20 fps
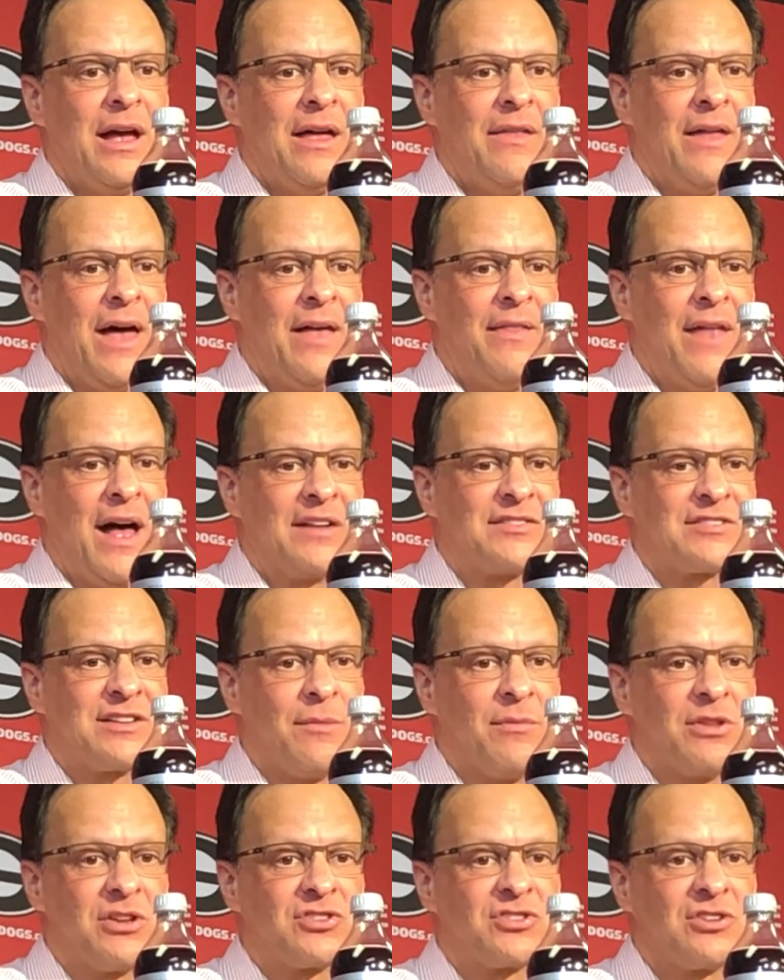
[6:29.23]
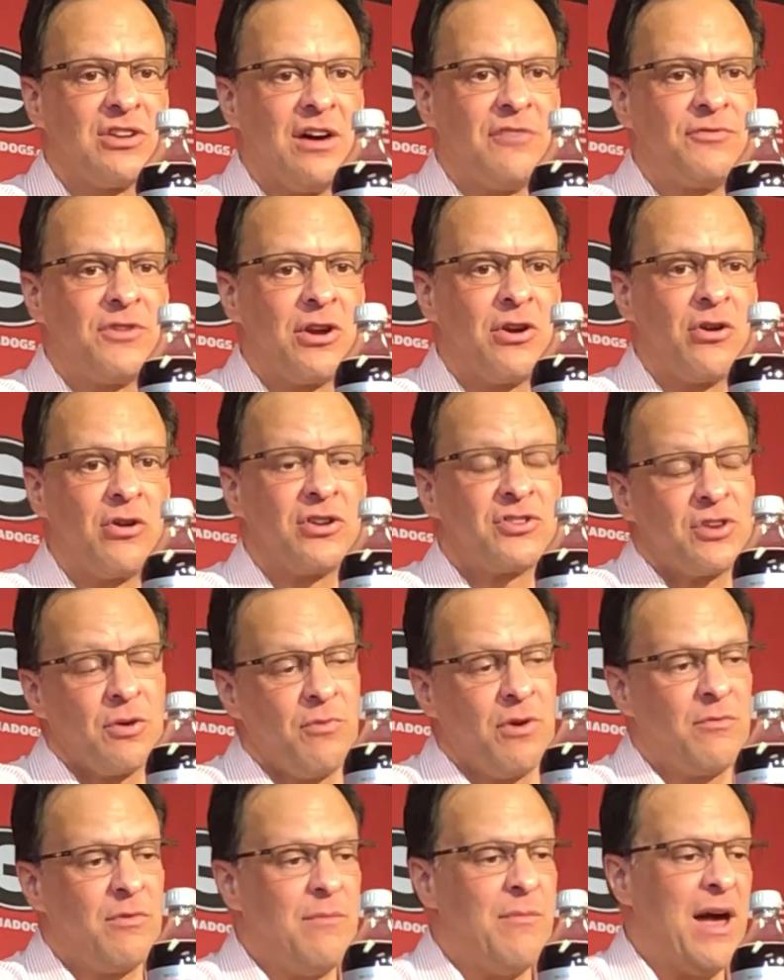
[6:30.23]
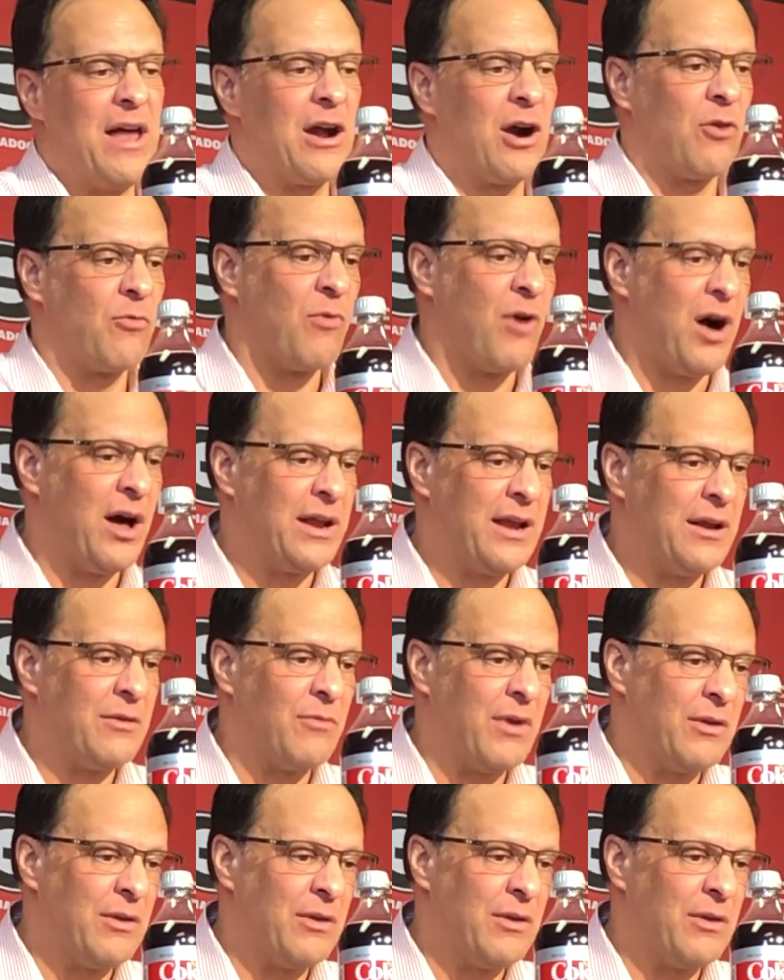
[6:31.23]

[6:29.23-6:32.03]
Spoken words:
And that's some of the stuff that hurt us. And when we made our run and